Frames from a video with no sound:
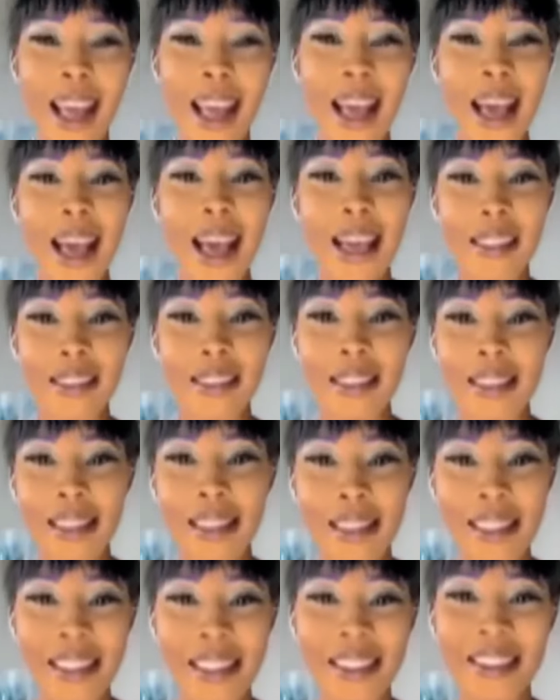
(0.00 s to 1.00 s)
Hi,
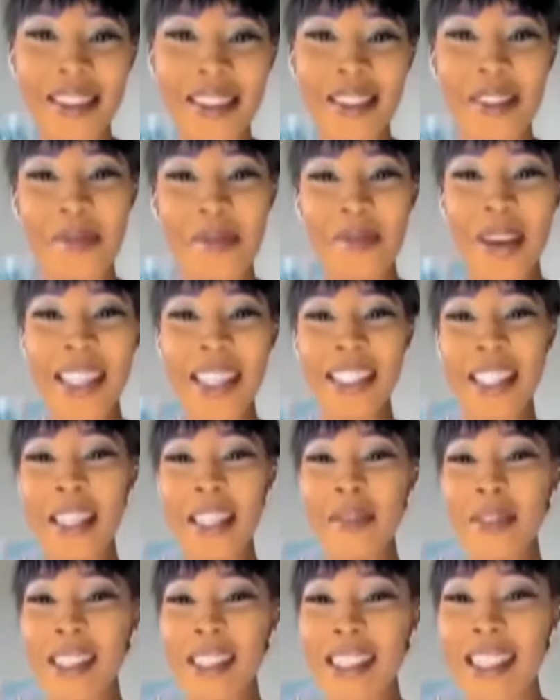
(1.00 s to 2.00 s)
Didi. My
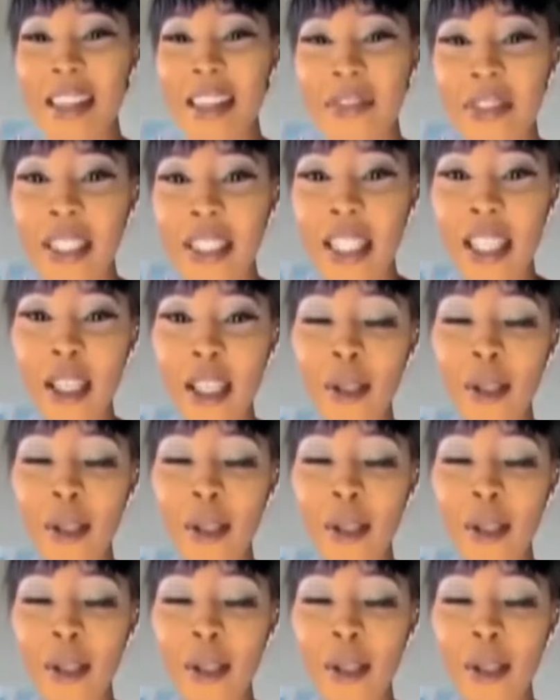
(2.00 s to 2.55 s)
name is Stephanie